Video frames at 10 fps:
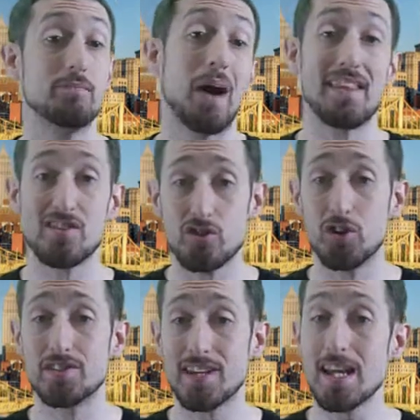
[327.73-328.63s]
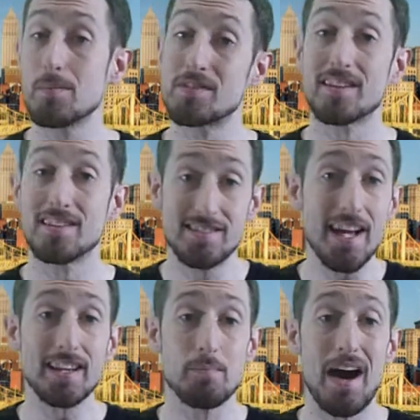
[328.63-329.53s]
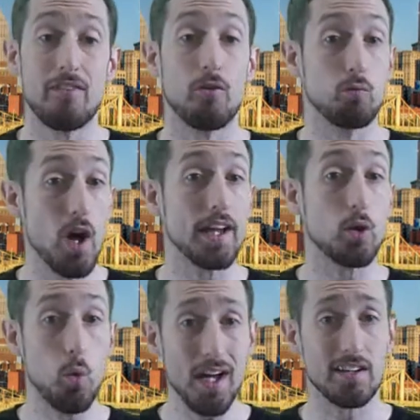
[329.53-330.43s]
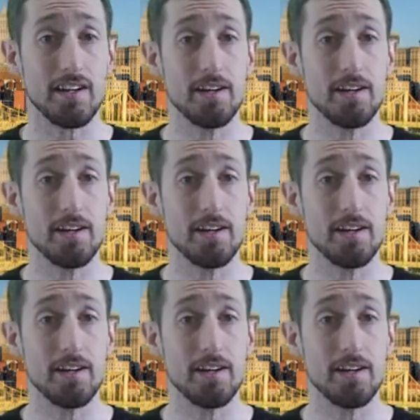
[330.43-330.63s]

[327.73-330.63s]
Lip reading: by these good teams and take them out of the running quickly.